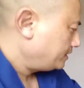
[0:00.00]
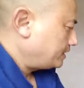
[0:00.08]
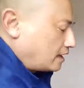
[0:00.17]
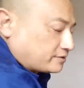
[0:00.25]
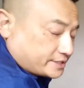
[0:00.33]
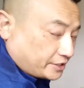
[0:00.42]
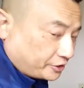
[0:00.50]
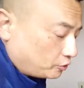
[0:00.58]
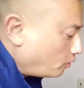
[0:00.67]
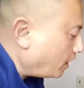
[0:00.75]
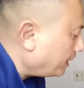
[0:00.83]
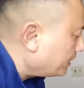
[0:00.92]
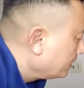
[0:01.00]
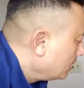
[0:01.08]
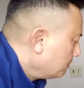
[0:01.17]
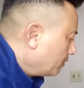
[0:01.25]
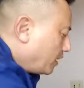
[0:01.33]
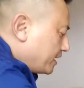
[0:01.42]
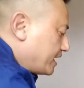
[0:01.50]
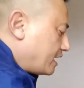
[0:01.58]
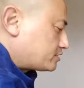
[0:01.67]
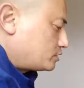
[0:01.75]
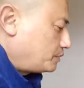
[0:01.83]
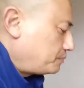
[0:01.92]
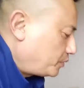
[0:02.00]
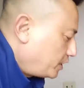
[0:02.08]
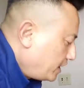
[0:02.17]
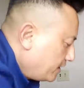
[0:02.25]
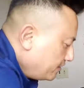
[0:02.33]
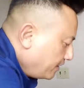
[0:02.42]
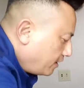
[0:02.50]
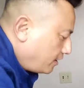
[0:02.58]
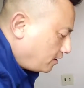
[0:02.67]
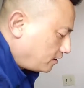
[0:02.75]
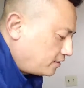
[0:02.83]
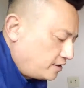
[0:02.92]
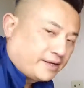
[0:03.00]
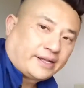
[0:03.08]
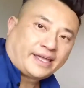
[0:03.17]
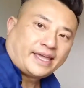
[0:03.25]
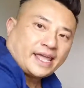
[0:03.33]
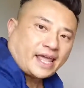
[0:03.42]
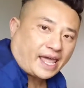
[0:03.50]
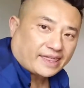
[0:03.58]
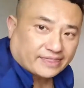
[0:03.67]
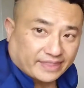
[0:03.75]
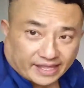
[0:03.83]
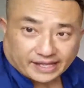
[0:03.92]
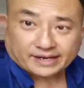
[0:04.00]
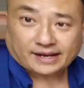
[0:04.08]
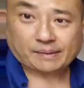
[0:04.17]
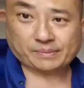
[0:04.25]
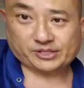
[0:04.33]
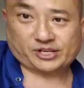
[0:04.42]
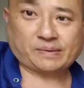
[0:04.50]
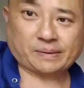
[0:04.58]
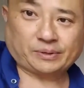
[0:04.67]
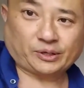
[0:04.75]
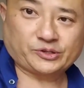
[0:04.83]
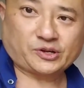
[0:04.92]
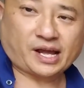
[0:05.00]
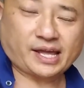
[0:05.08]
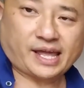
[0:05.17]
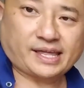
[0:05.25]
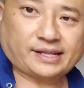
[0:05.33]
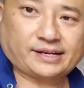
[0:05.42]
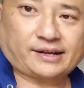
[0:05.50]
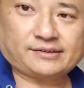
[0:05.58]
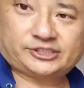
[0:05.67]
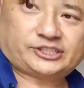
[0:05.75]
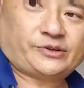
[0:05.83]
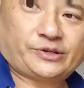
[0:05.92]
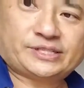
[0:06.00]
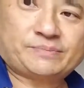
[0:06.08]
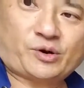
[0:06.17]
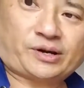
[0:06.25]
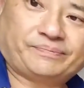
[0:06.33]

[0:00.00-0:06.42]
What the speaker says: And I'll tell you why. But right now, so we put it in there, and then I'm gonna start my blow dry, and then I'll show you some more.